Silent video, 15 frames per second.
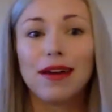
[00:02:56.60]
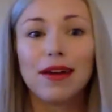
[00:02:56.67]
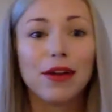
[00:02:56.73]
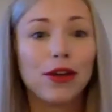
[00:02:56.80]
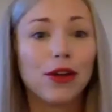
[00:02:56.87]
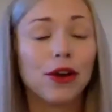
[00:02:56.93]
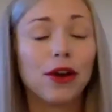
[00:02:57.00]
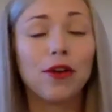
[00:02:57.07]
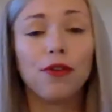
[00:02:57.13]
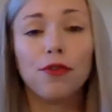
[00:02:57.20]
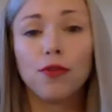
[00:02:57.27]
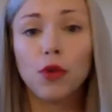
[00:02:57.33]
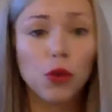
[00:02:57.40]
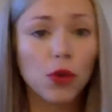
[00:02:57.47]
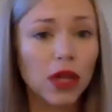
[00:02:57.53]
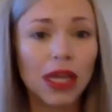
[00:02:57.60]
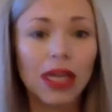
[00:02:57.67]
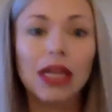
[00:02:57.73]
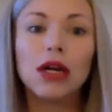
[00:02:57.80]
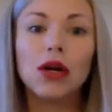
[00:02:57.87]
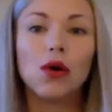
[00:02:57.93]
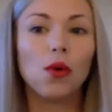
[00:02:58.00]
you're a
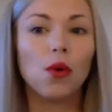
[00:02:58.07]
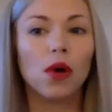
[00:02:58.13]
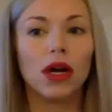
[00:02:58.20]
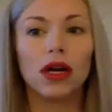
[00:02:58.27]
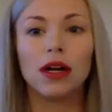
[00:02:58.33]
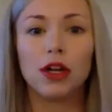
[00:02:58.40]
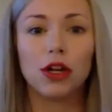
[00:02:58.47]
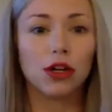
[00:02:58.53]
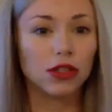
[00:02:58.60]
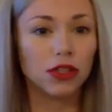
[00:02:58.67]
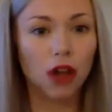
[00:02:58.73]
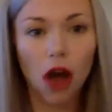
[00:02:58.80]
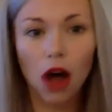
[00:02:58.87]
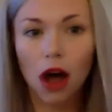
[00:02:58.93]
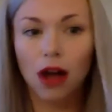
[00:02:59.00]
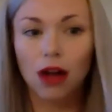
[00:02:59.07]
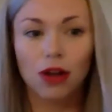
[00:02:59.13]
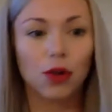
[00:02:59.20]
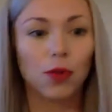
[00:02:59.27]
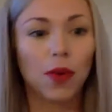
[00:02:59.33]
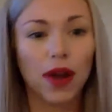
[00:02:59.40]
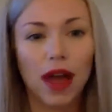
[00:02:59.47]
foodie or your dog
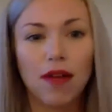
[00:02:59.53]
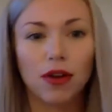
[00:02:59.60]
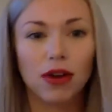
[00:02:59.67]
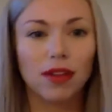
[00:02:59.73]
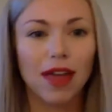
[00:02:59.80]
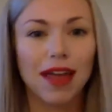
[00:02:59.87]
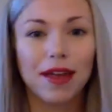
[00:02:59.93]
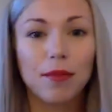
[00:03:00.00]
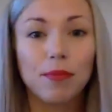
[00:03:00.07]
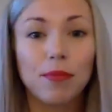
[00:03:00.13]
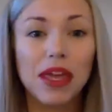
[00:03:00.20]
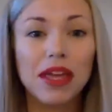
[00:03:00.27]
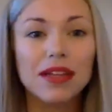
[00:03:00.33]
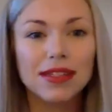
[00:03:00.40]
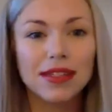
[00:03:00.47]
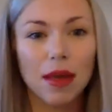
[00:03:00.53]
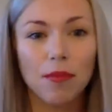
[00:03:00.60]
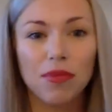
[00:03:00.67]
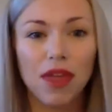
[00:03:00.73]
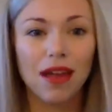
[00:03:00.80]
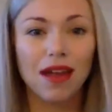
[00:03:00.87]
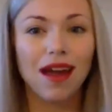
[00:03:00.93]
or whatever, like be
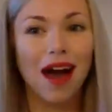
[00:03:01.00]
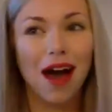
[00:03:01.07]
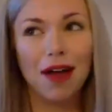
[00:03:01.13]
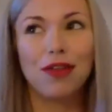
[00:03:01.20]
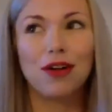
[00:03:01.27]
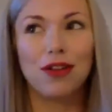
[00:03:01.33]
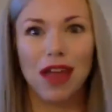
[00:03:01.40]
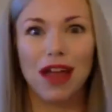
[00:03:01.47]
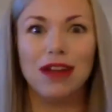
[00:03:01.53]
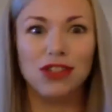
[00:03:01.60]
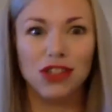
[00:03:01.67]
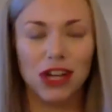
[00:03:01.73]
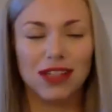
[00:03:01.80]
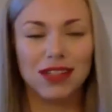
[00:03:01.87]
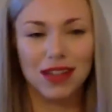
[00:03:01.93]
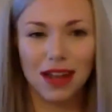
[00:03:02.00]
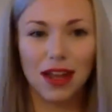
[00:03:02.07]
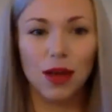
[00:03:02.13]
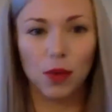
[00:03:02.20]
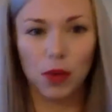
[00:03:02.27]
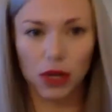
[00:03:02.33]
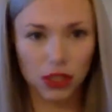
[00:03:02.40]
something other than just an
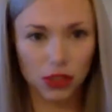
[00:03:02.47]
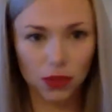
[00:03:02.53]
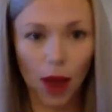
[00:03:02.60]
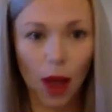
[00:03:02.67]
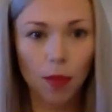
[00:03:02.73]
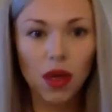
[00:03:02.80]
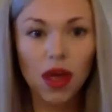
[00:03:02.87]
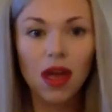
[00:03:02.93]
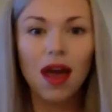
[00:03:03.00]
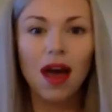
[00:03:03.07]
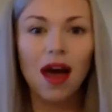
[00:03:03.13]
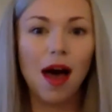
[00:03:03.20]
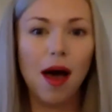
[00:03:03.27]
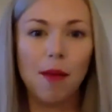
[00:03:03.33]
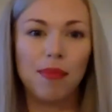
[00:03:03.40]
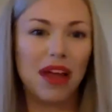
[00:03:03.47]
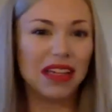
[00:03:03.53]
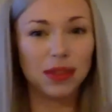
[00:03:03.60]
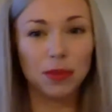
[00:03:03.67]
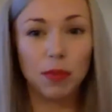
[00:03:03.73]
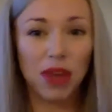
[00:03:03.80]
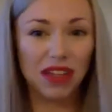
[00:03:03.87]
It Works rep.
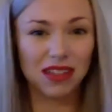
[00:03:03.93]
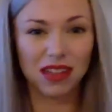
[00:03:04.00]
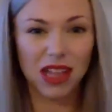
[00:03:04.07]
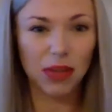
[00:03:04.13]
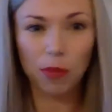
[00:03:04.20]
That's basically what